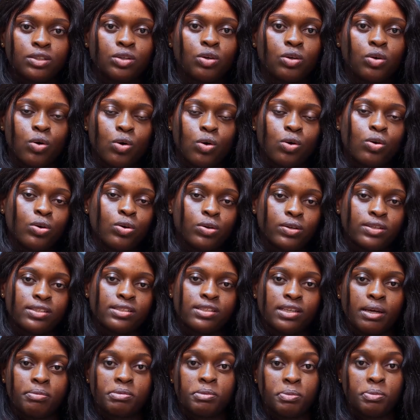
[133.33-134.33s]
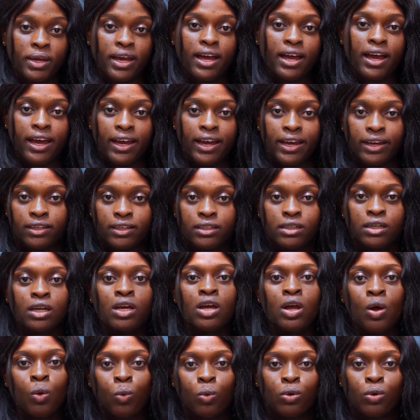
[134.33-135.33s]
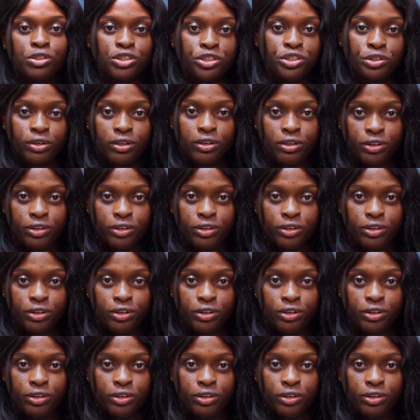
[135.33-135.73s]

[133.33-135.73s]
the core concept behind what you're